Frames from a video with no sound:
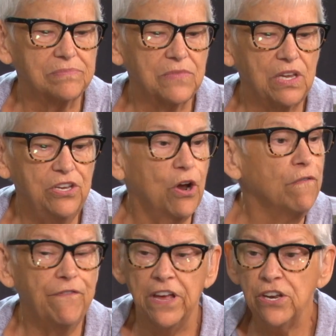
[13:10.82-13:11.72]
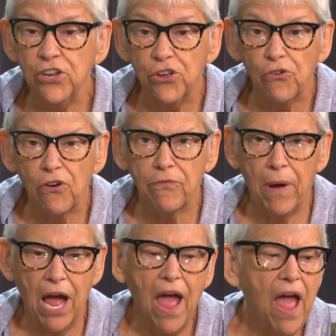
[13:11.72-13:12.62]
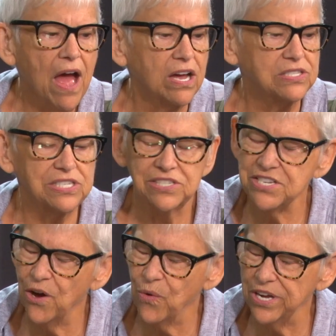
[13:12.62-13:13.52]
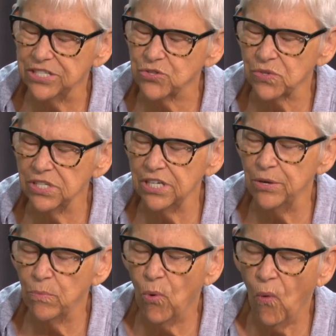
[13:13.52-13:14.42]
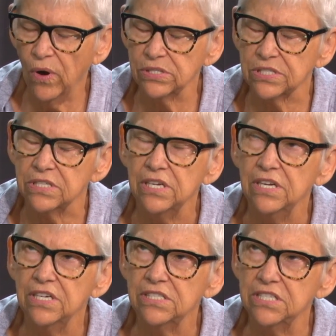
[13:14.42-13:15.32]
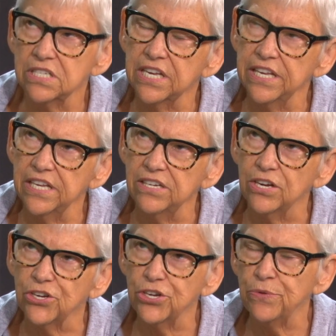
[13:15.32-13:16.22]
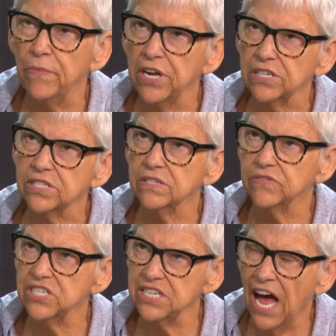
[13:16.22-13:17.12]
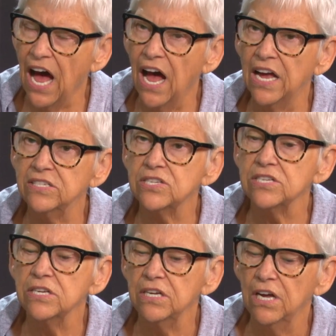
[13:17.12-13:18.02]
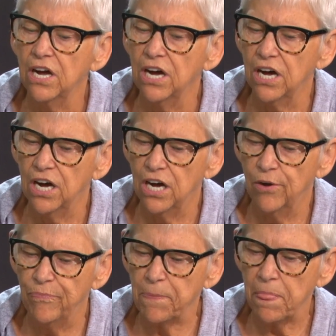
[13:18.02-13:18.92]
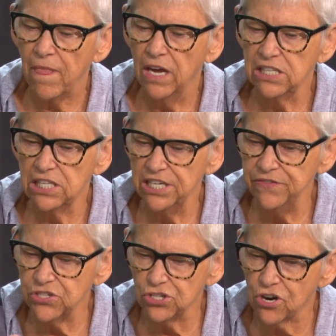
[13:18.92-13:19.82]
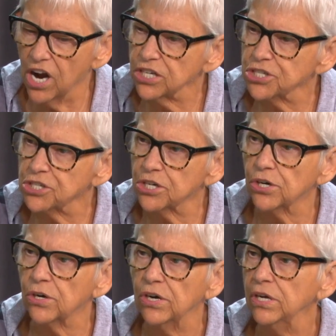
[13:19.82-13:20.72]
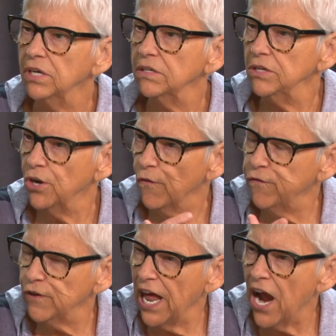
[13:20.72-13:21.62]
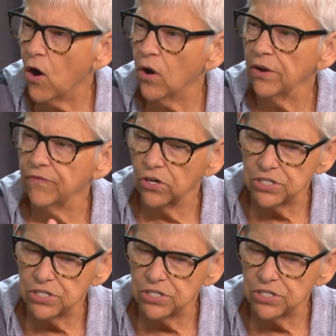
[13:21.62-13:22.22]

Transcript: venue of my house. and so it's really important to get a good mix of size, leaf structure, flowering versus